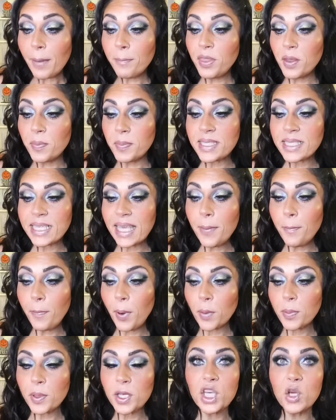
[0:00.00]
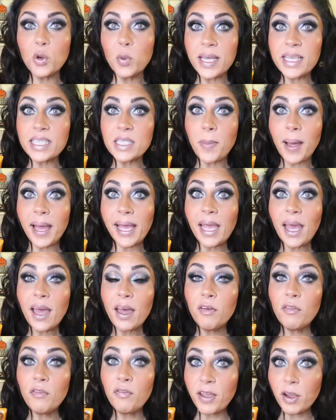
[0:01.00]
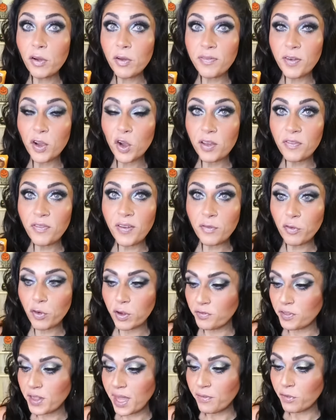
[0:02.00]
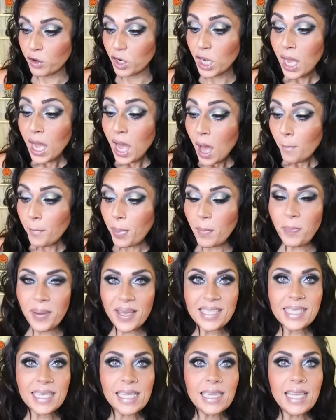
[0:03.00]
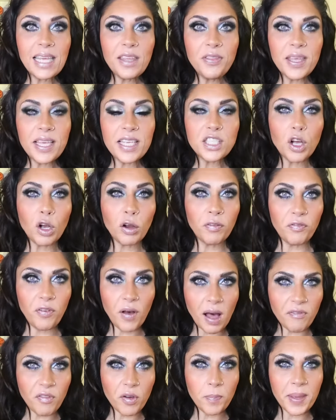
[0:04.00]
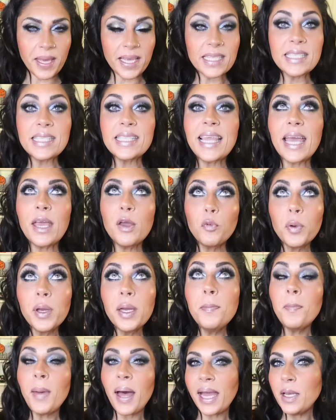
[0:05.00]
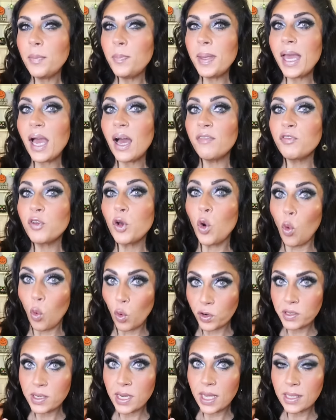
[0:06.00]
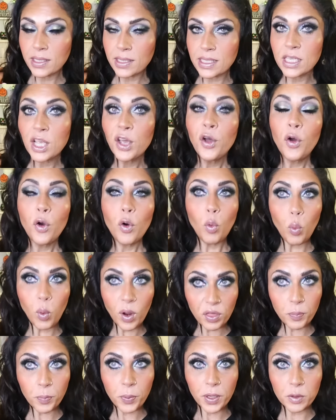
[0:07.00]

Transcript: The mesquite barbecue is my very, very favorite flavor. But basically these are fava beans. They remind me of corn nuts with